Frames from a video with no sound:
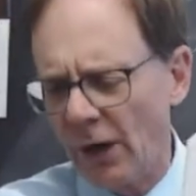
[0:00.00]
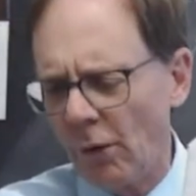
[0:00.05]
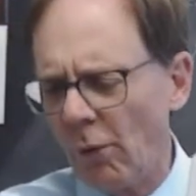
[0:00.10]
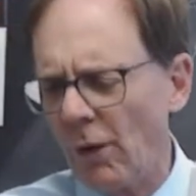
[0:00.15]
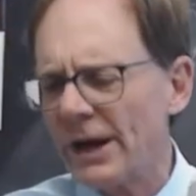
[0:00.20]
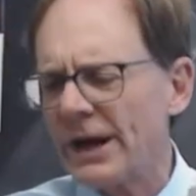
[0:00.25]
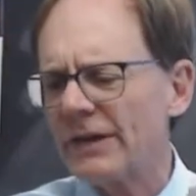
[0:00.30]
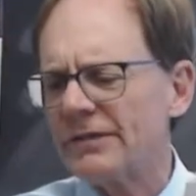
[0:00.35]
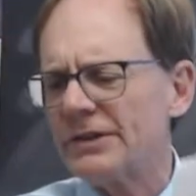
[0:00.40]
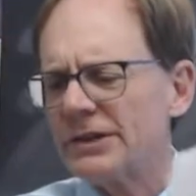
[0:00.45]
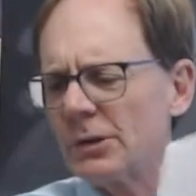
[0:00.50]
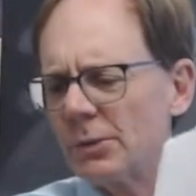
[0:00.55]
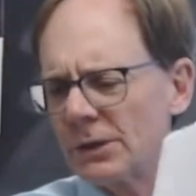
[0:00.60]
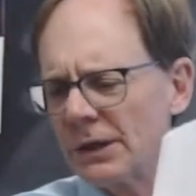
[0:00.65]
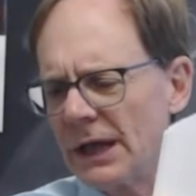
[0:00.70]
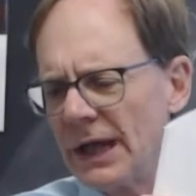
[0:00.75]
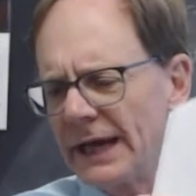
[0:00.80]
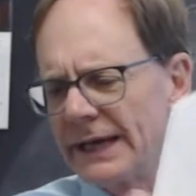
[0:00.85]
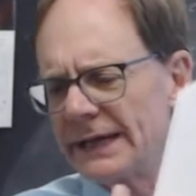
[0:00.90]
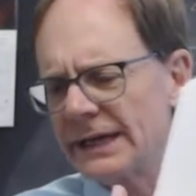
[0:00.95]
uh, whatever you would
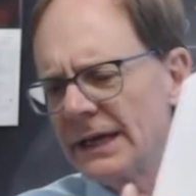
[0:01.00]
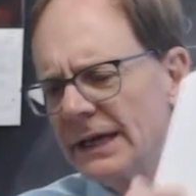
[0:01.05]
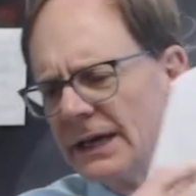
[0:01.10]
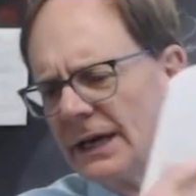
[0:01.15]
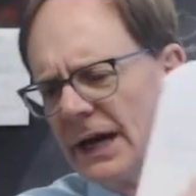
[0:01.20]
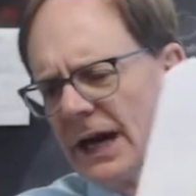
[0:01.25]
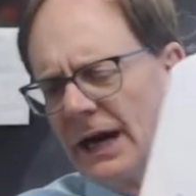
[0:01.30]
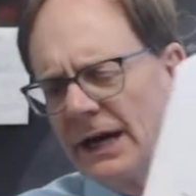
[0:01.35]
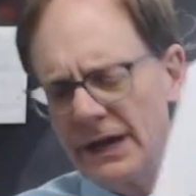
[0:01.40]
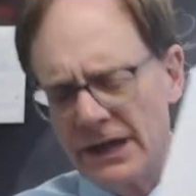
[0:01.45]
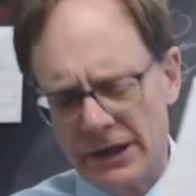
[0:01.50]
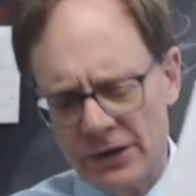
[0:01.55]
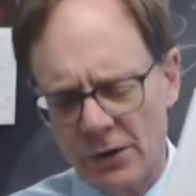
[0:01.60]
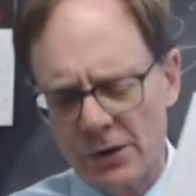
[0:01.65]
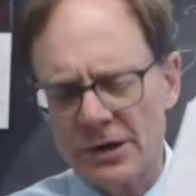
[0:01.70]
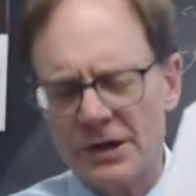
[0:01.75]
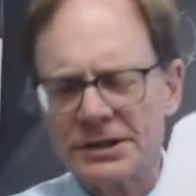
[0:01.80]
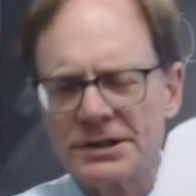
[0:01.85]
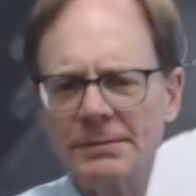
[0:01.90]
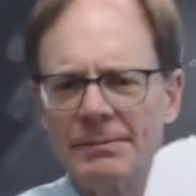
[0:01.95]
like uh, in
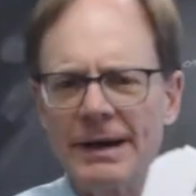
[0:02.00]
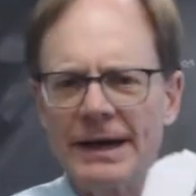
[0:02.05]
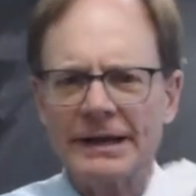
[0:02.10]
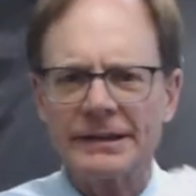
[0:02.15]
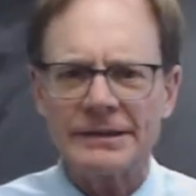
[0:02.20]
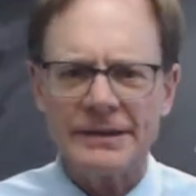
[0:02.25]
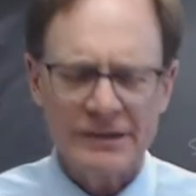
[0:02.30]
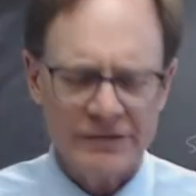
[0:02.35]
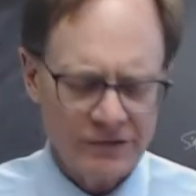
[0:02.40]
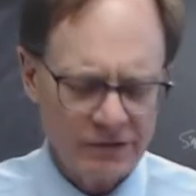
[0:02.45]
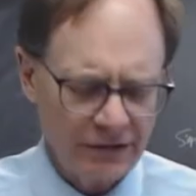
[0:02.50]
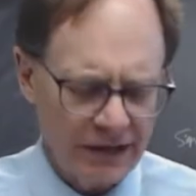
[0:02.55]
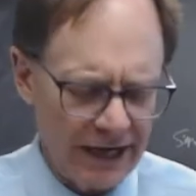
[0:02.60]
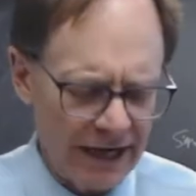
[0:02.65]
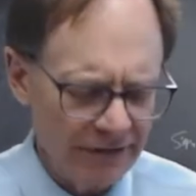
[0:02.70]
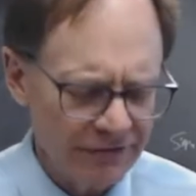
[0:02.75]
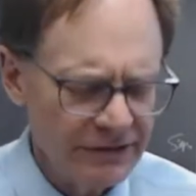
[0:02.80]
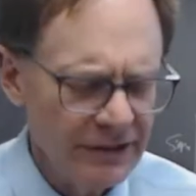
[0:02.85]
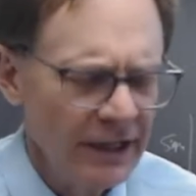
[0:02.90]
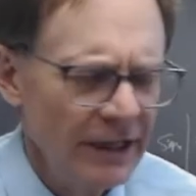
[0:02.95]
order to make these
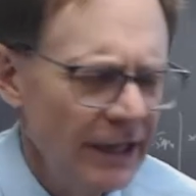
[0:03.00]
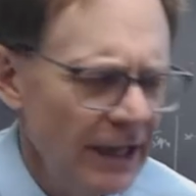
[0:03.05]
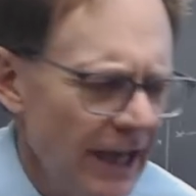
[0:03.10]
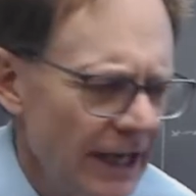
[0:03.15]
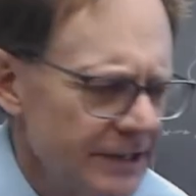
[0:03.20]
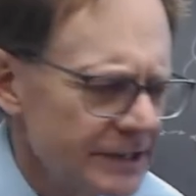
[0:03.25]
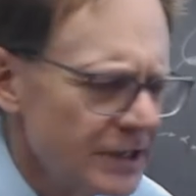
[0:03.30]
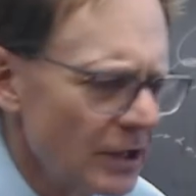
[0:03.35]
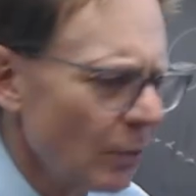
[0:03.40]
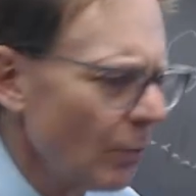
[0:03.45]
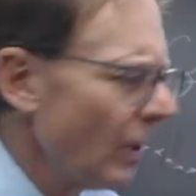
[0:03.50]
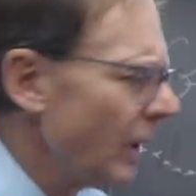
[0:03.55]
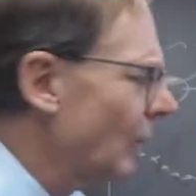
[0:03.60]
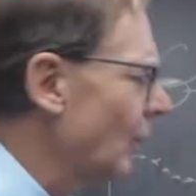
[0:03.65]
graphs. And so